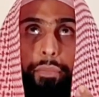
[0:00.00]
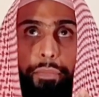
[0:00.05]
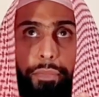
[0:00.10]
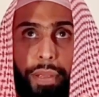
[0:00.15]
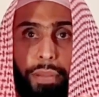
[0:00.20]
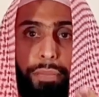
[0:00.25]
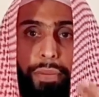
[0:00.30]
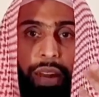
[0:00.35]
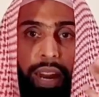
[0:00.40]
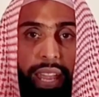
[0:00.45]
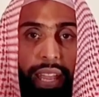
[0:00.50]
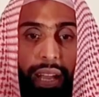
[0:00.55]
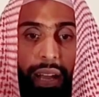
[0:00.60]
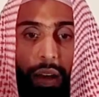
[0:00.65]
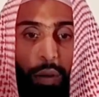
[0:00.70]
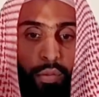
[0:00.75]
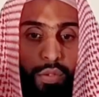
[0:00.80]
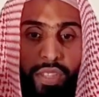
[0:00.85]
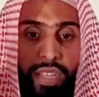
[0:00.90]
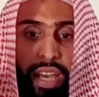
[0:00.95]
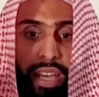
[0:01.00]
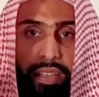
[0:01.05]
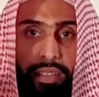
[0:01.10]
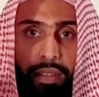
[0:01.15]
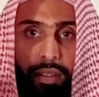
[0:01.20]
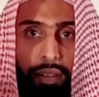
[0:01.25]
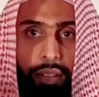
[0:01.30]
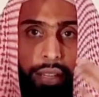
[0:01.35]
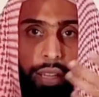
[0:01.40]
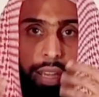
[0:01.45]
be praying outside
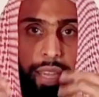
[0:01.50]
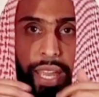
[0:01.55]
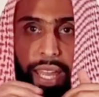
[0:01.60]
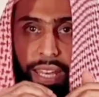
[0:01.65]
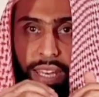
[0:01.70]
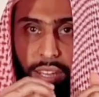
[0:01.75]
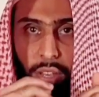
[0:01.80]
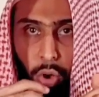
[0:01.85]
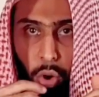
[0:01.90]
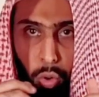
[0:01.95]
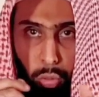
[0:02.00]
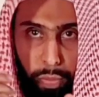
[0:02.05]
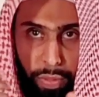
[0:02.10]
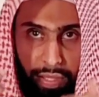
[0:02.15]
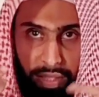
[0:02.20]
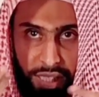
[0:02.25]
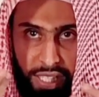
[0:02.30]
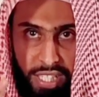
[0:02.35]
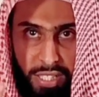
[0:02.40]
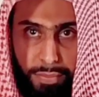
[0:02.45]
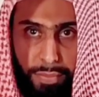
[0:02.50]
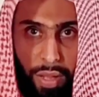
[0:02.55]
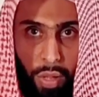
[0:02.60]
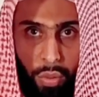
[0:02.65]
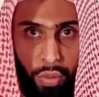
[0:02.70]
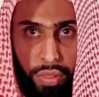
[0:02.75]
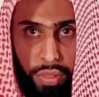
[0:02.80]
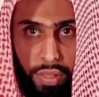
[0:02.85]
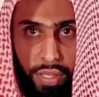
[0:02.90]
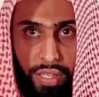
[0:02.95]
and he opened his
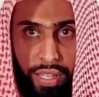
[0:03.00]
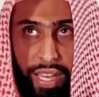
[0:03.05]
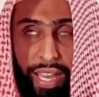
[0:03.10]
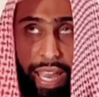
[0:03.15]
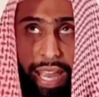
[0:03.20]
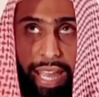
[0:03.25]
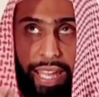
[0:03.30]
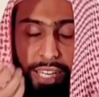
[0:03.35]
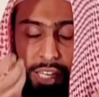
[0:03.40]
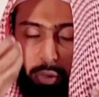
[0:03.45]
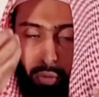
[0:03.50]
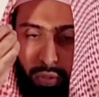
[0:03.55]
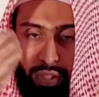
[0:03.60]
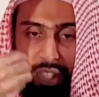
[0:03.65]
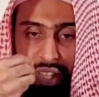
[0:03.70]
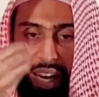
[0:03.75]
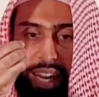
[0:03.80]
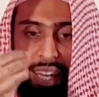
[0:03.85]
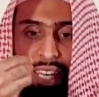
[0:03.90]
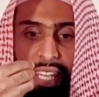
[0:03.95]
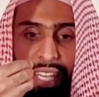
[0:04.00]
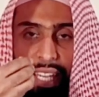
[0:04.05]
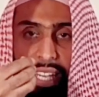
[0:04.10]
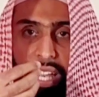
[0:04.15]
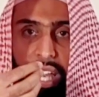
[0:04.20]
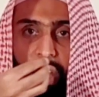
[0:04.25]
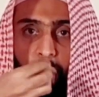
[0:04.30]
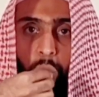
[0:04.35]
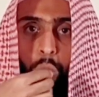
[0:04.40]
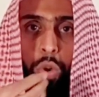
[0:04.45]
mouth and it was
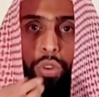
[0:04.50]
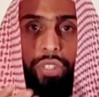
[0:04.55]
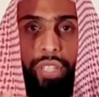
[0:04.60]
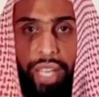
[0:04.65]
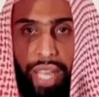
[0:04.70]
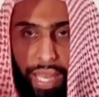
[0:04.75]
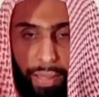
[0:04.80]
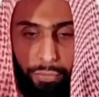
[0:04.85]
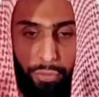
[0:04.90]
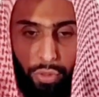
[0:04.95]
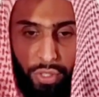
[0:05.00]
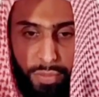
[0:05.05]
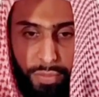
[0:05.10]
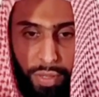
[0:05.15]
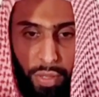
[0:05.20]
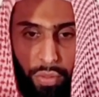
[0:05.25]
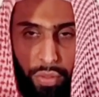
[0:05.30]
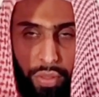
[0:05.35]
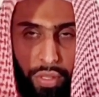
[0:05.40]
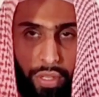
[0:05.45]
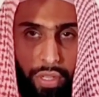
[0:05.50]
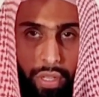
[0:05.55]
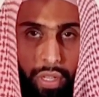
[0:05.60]
raining and water came to his mouth.